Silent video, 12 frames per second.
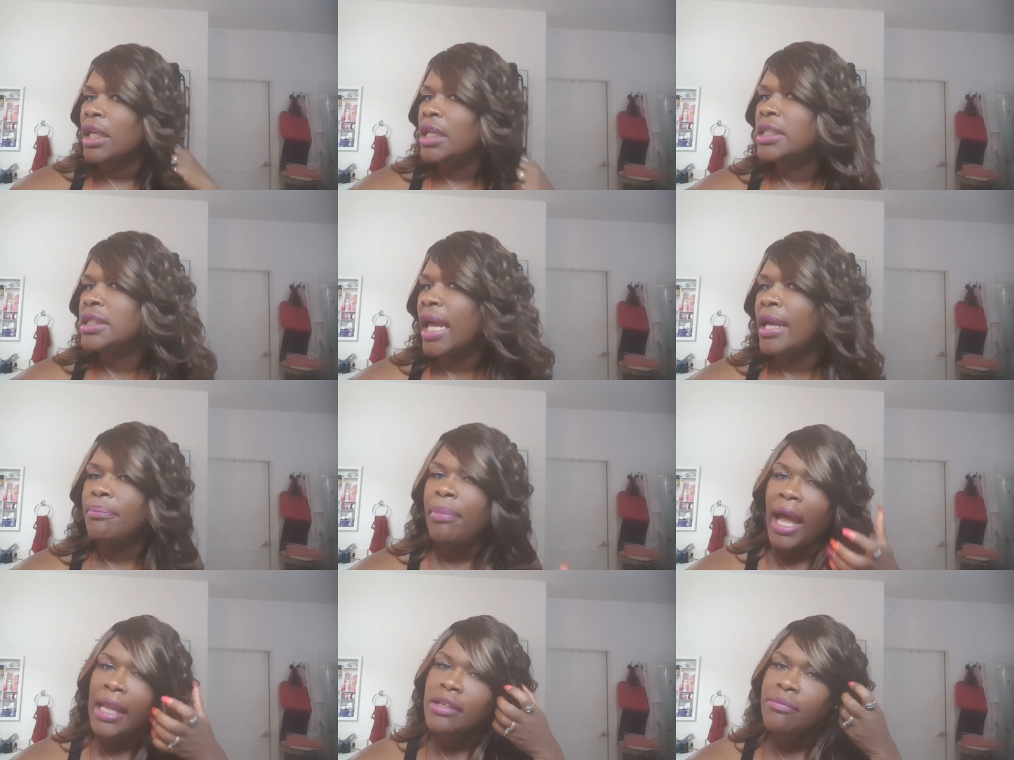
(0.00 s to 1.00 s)
Is a
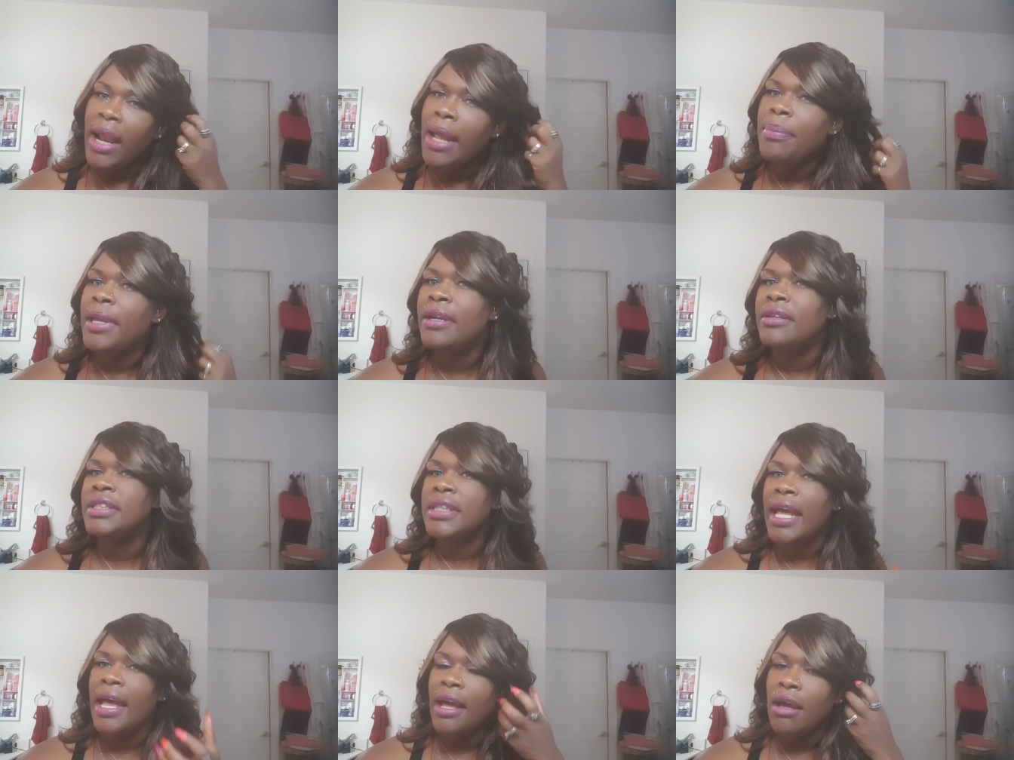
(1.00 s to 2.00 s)
body wrap
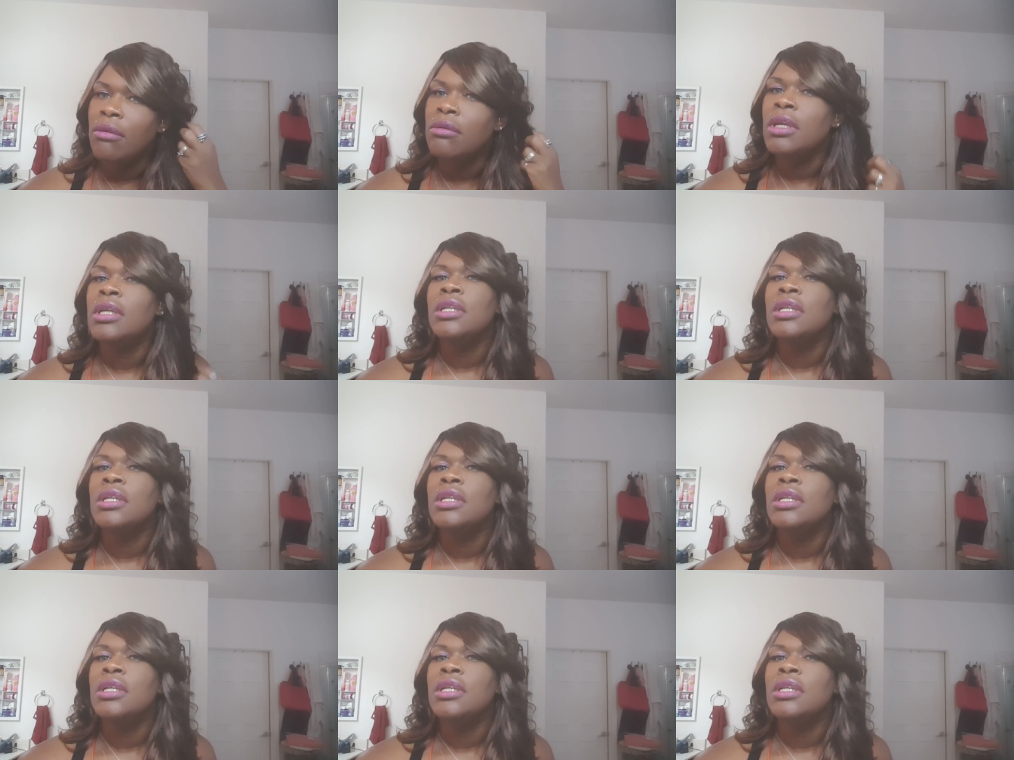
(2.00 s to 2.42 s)
hairstyle.